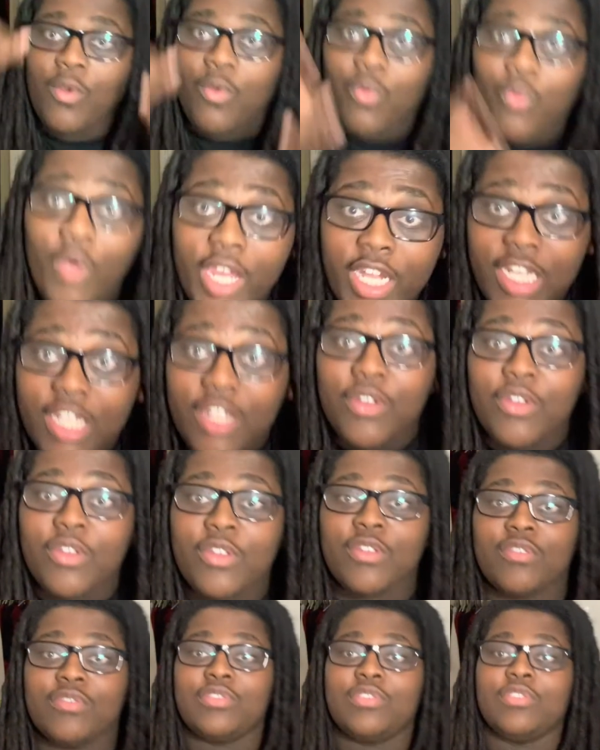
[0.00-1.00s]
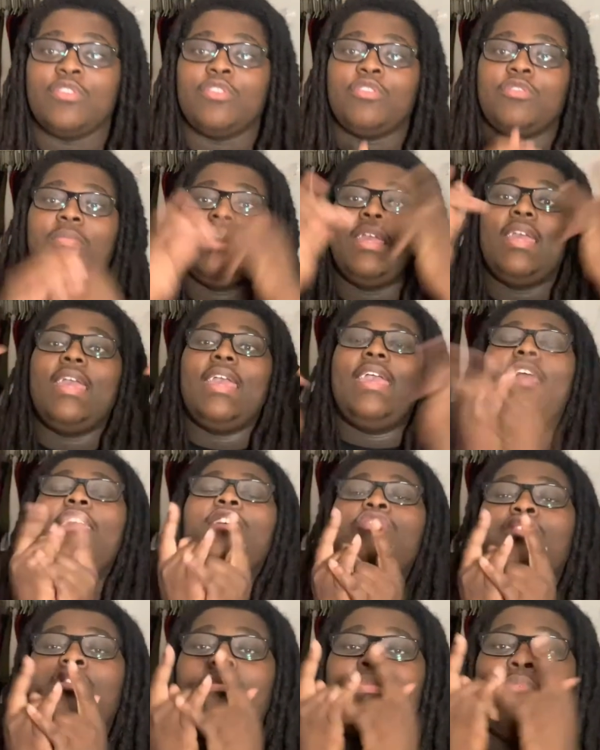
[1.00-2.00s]
what it do, YouTube?
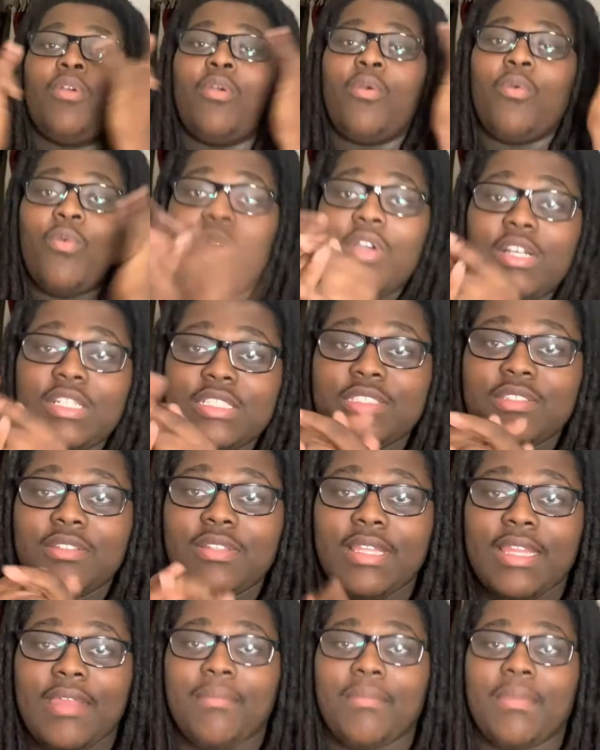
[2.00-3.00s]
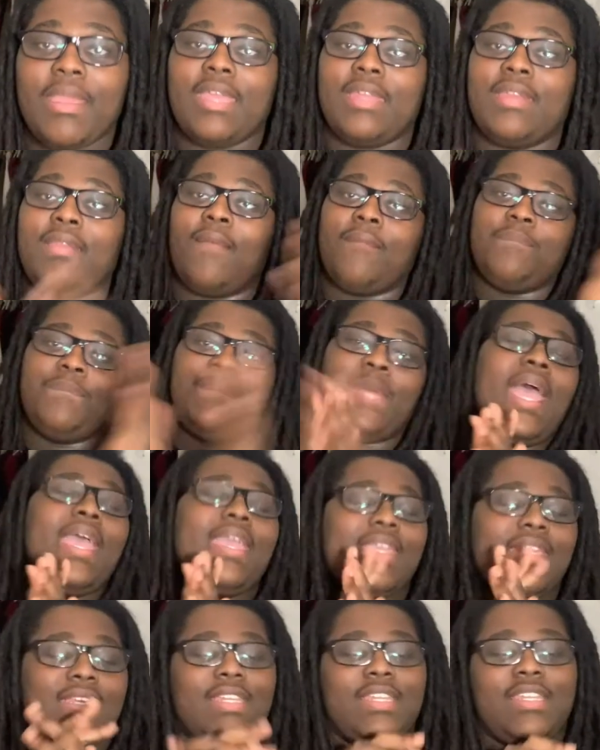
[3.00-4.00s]
It's your boy, WonSoLit, man. I'm
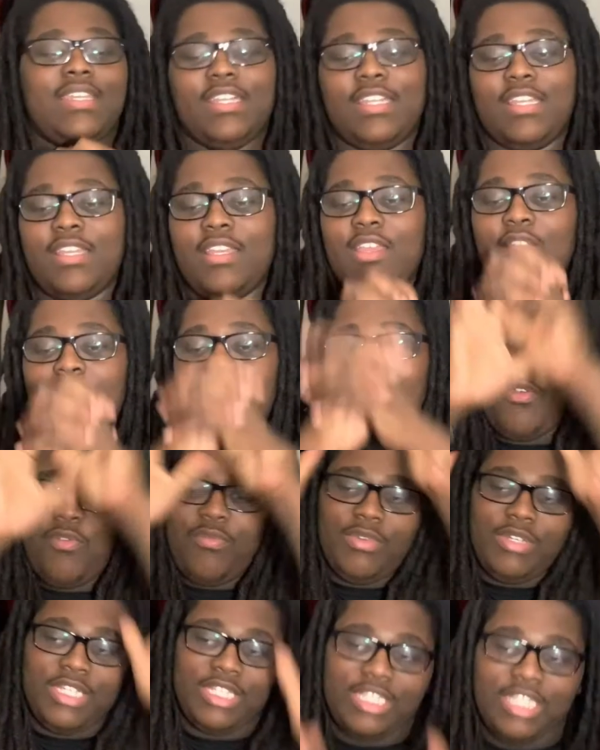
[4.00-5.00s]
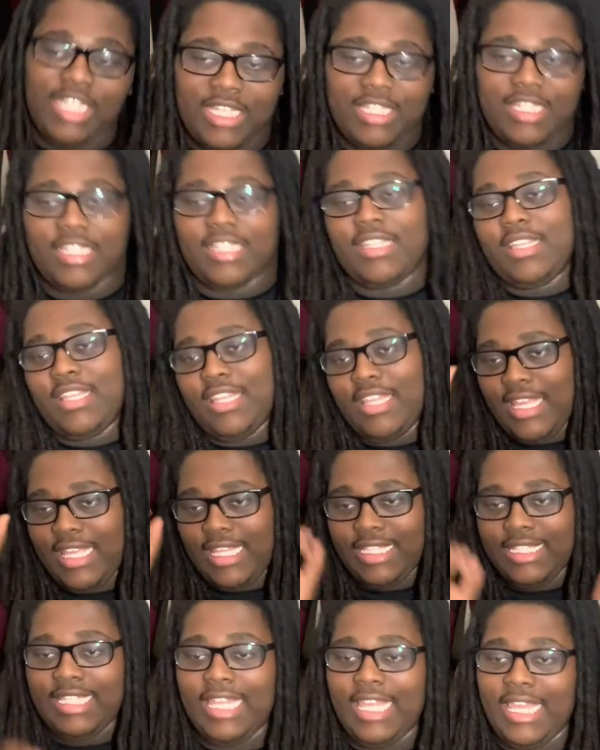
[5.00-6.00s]
back in the cut with another
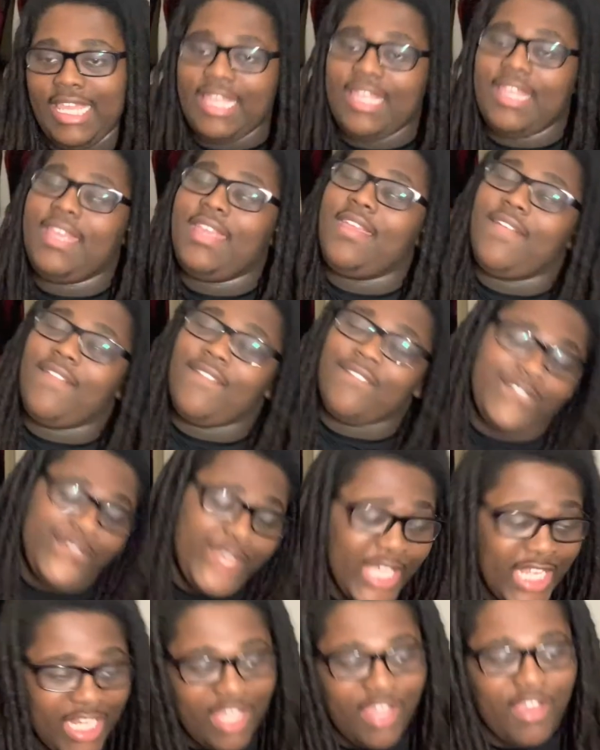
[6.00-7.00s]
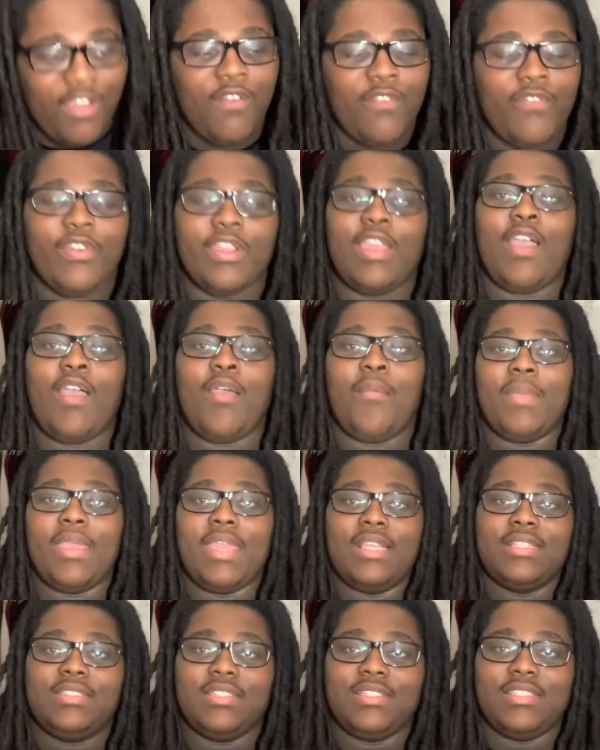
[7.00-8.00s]
lit video for y'all,
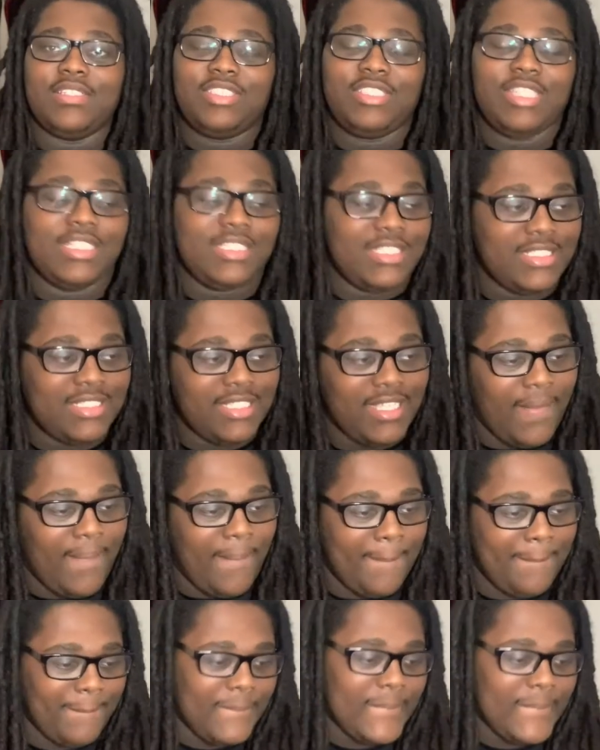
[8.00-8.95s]
man. So check this out.